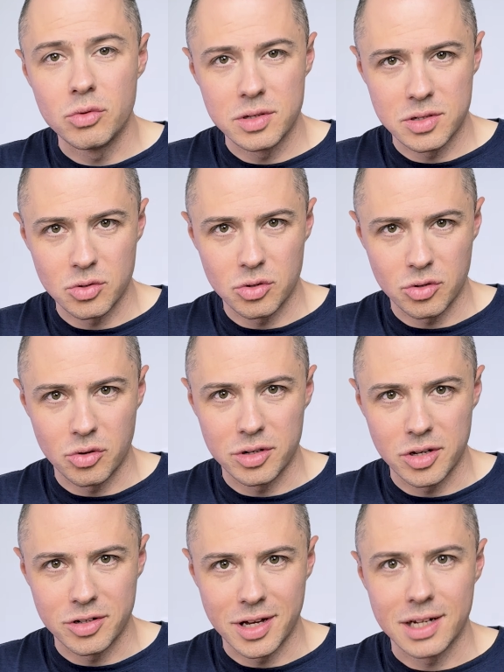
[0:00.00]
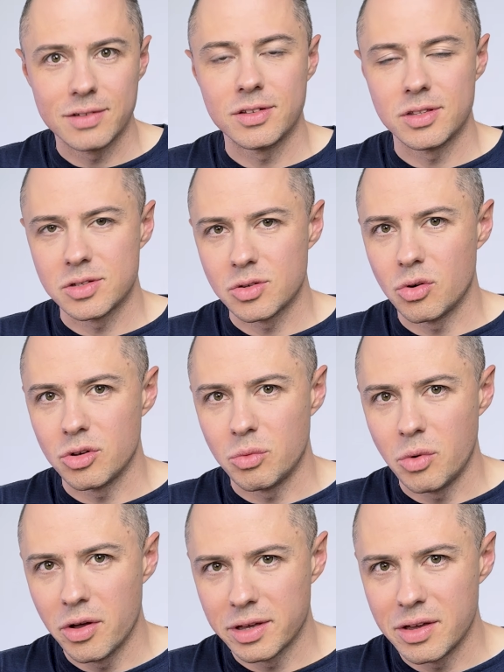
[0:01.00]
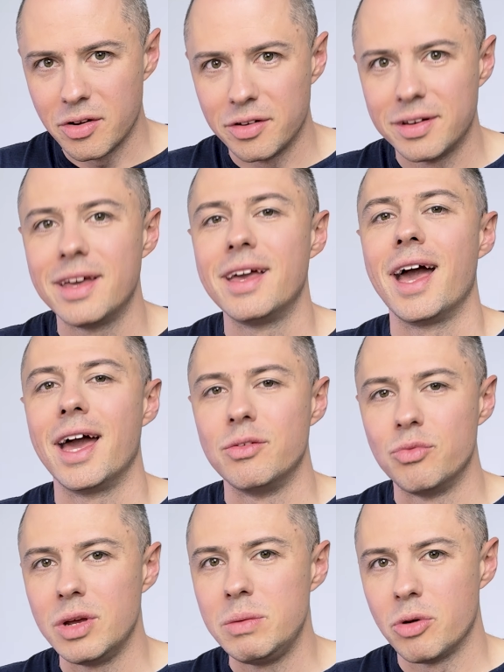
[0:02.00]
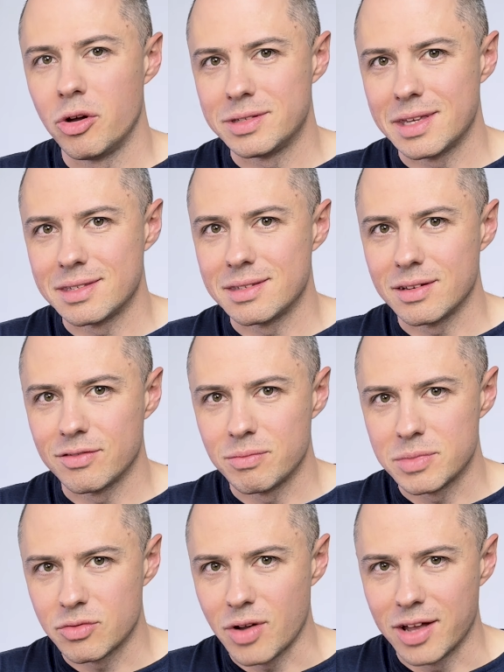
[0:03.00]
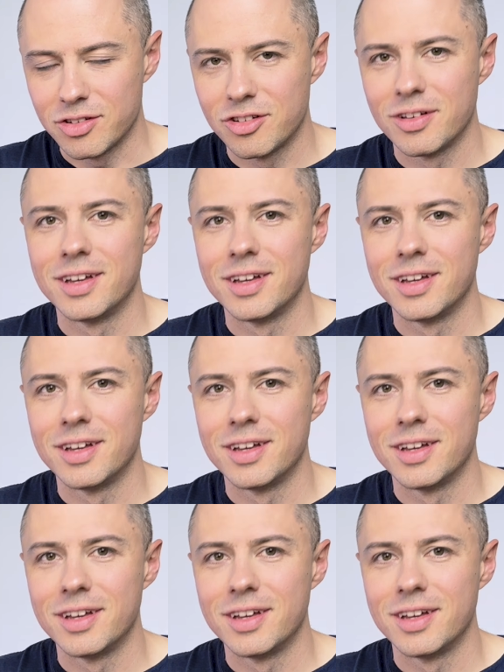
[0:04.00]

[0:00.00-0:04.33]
the stored audio data for the score you're working on and reprocesses it from scratch.